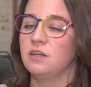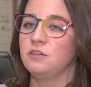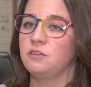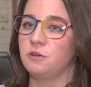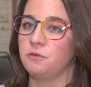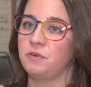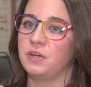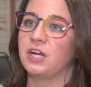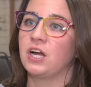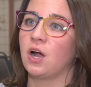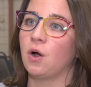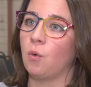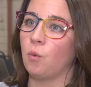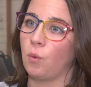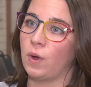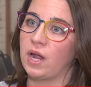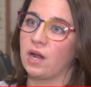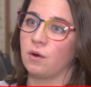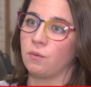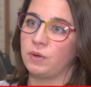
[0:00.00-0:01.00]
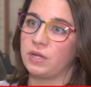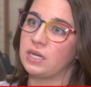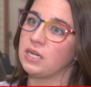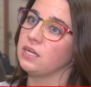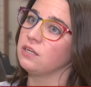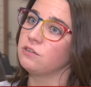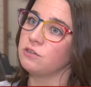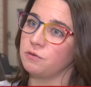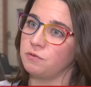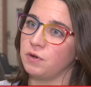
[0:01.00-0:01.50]
to figure out where we
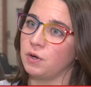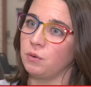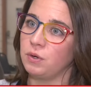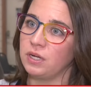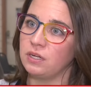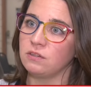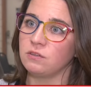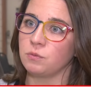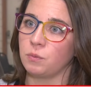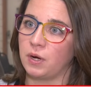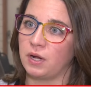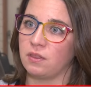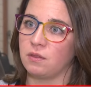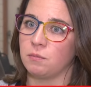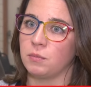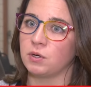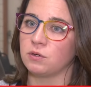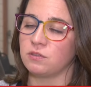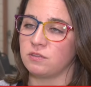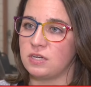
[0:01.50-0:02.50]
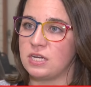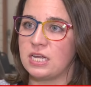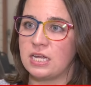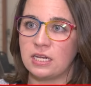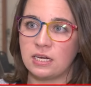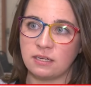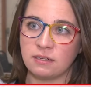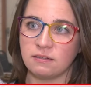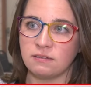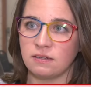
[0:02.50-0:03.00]
need to focus, where the most need
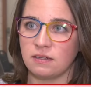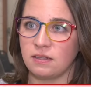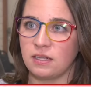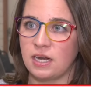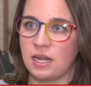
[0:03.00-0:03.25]
is in the